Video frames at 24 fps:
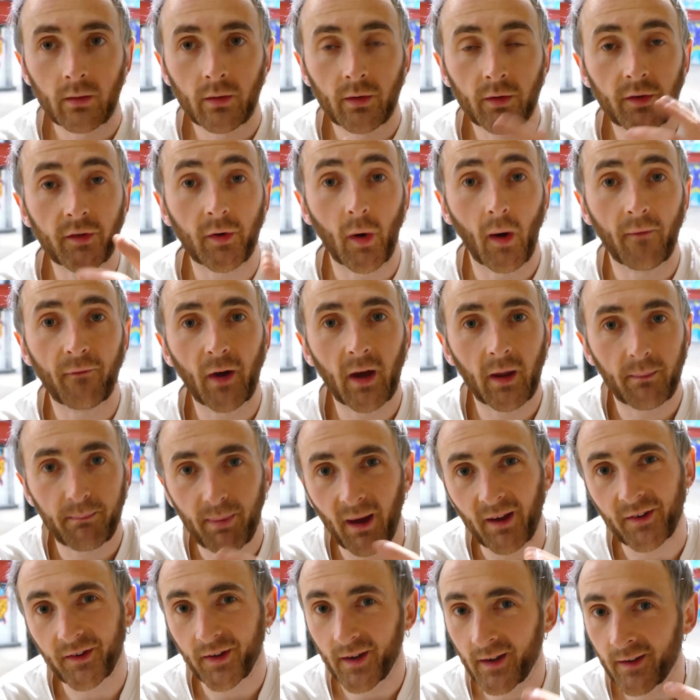So I figured the
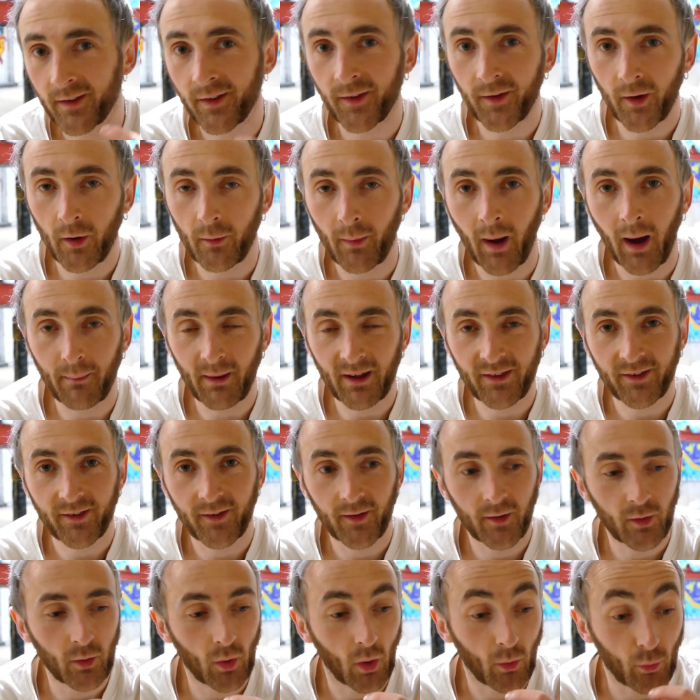best thing to do might be
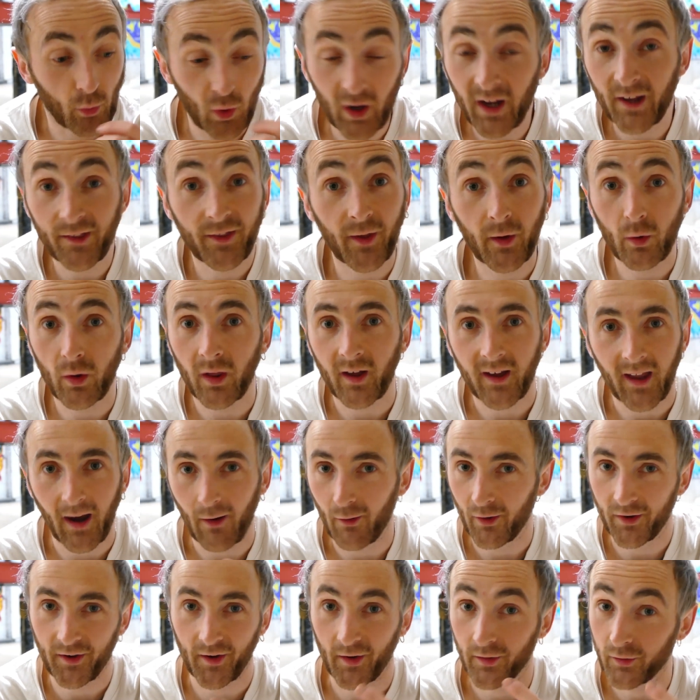to redo the
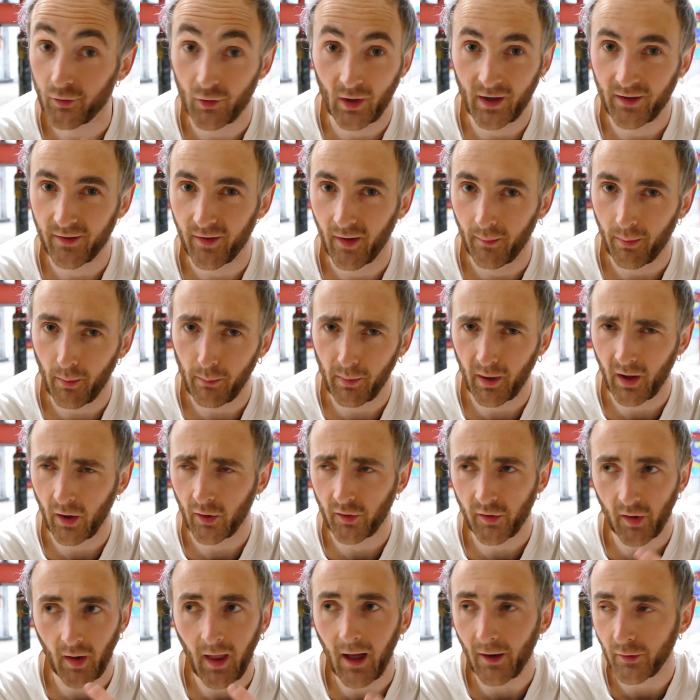carousel trick tip,
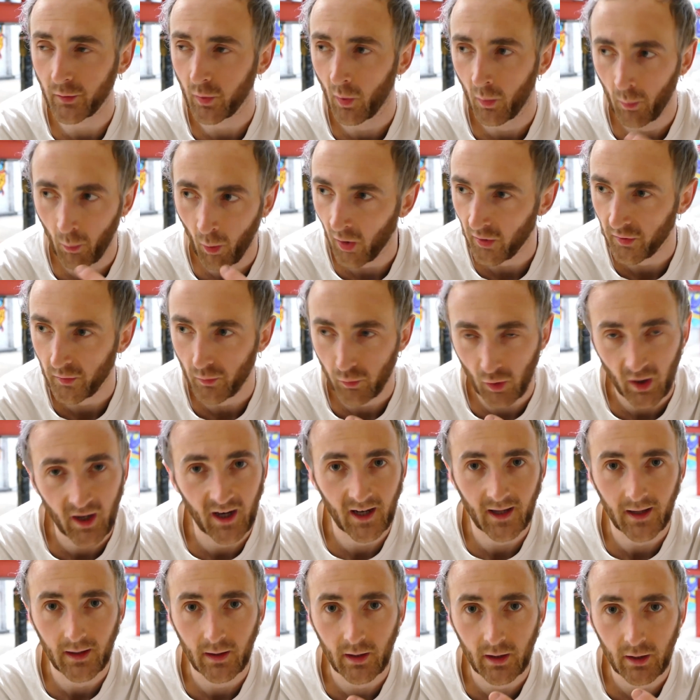because the last one was
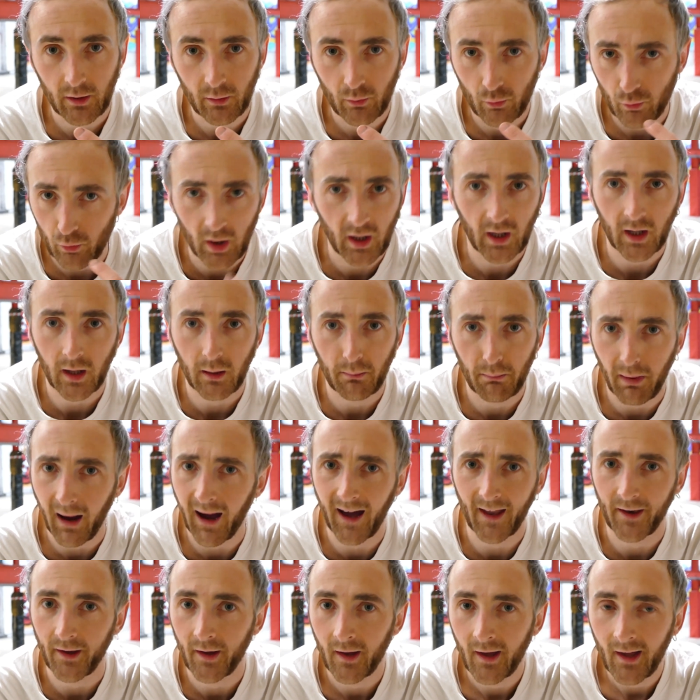really
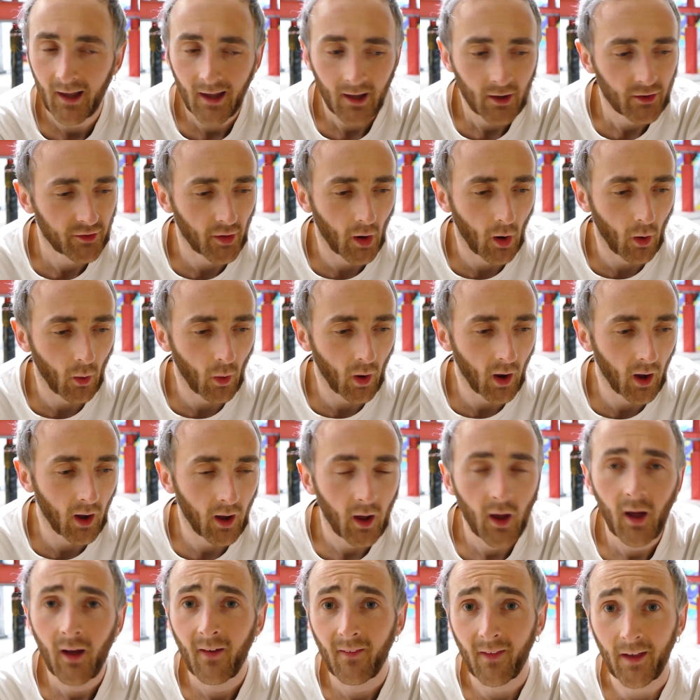bad. So
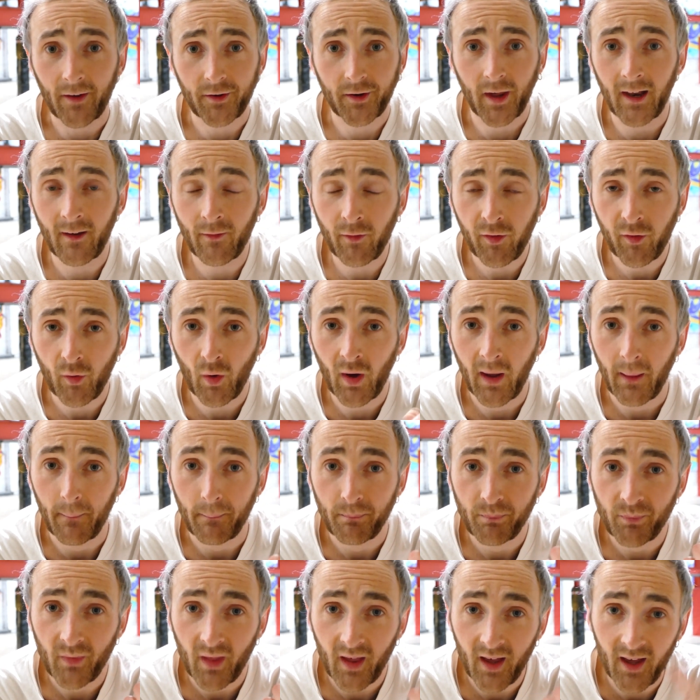let's get into it.
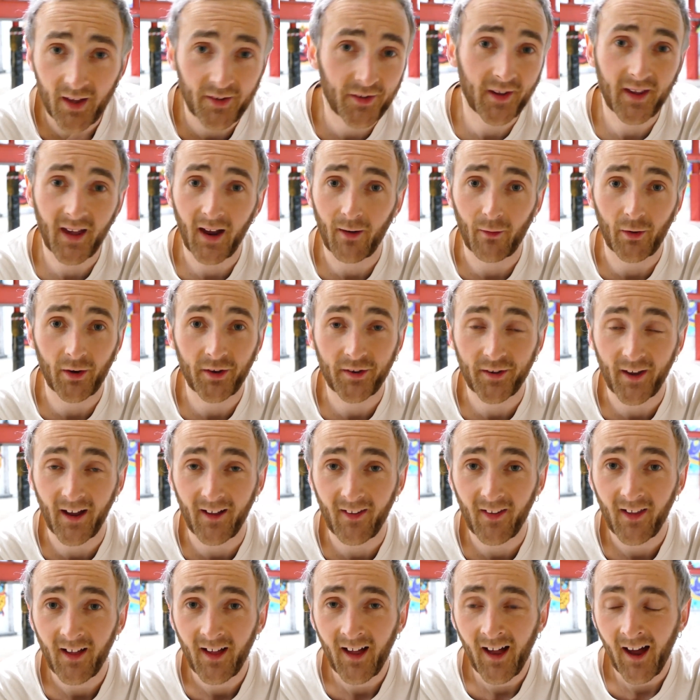Here's a
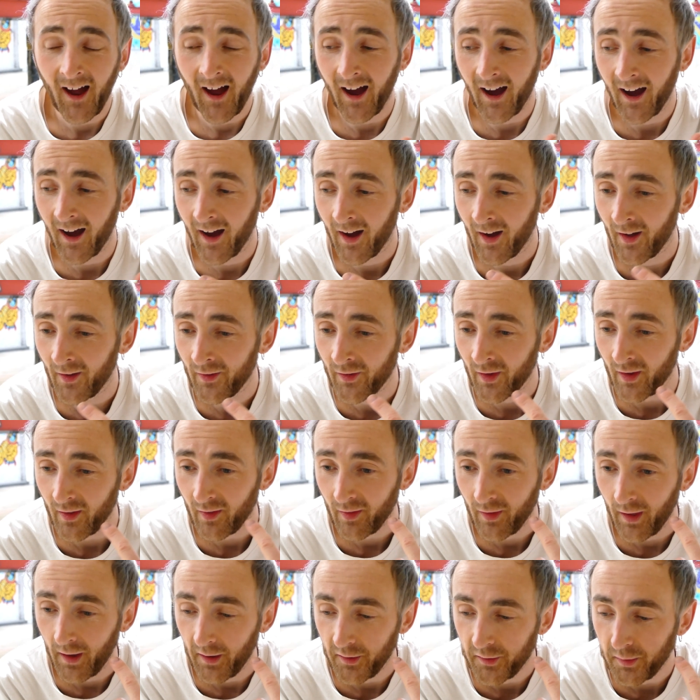carousel, and
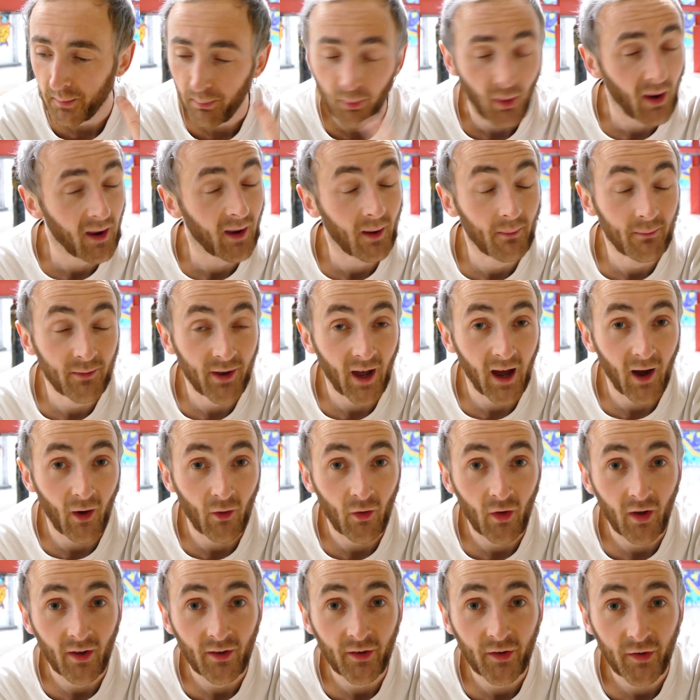let's break them
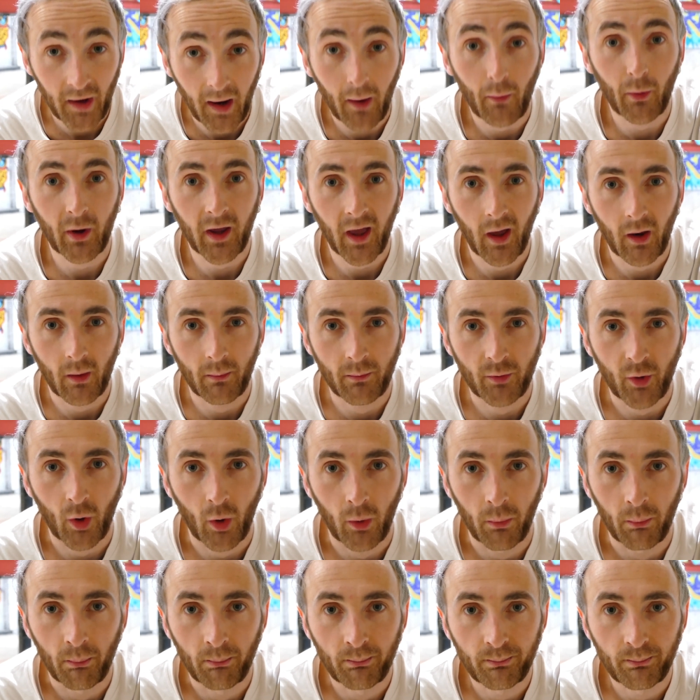down and see how we get them done.